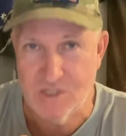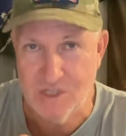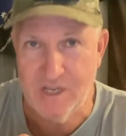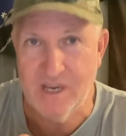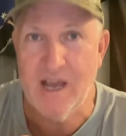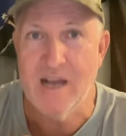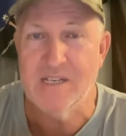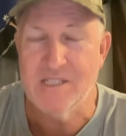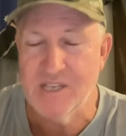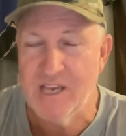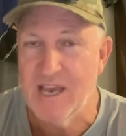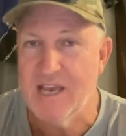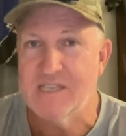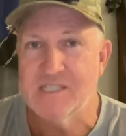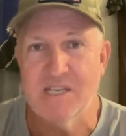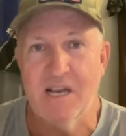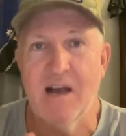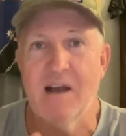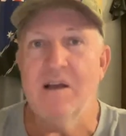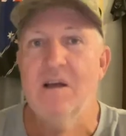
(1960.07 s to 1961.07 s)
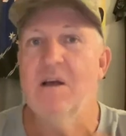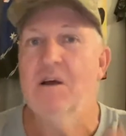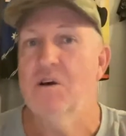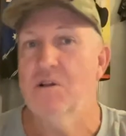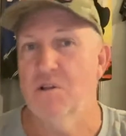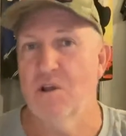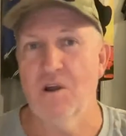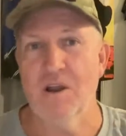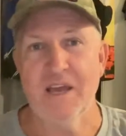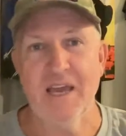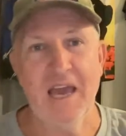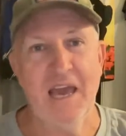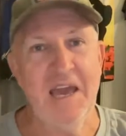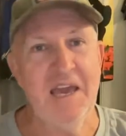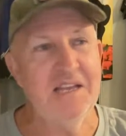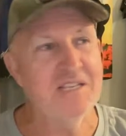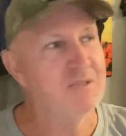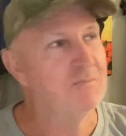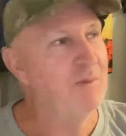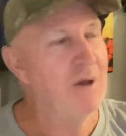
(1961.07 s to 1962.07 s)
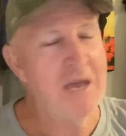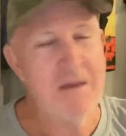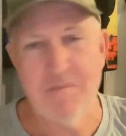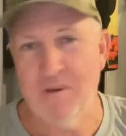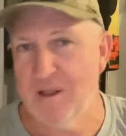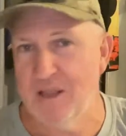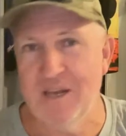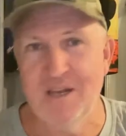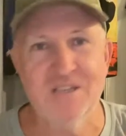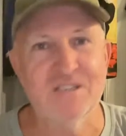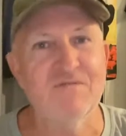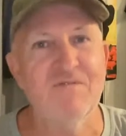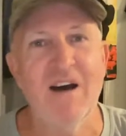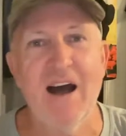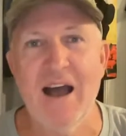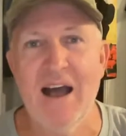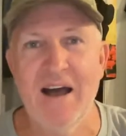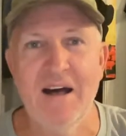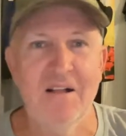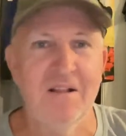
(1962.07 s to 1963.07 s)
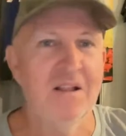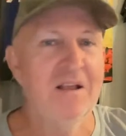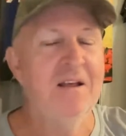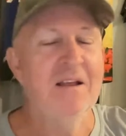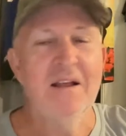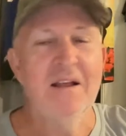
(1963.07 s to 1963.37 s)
She goes, yeah. So a lot of Cairns people, Innisfail,